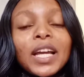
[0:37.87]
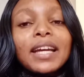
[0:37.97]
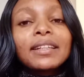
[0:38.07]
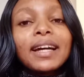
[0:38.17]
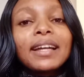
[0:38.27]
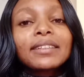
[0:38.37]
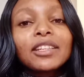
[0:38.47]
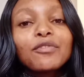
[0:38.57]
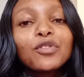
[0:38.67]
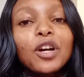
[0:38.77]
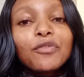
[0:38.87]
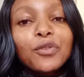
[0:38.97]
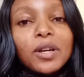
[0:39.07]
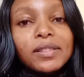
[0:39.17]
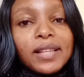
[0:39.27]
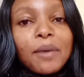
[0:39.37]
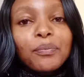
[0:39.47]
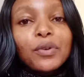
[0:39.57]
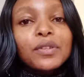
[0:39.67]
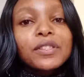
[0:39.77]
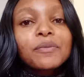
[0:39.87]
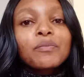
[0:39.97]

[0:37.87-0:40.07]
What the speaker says: And I'll give you a few examples.